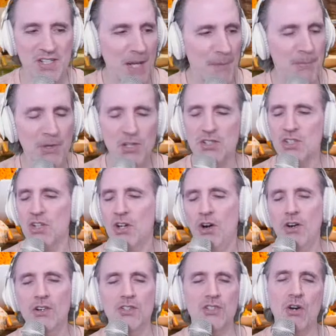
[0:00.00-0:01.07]
Not because the
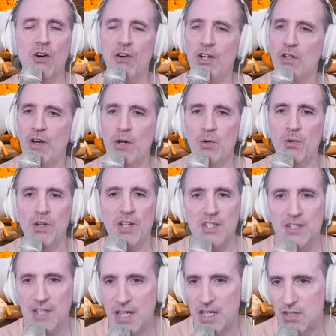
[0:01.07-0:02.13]
Cardinals aren't a great
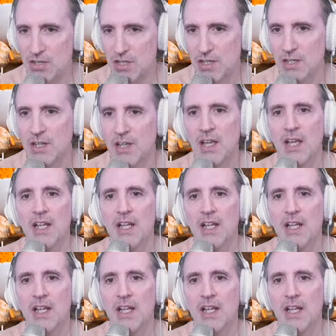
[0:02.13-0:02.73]
organization,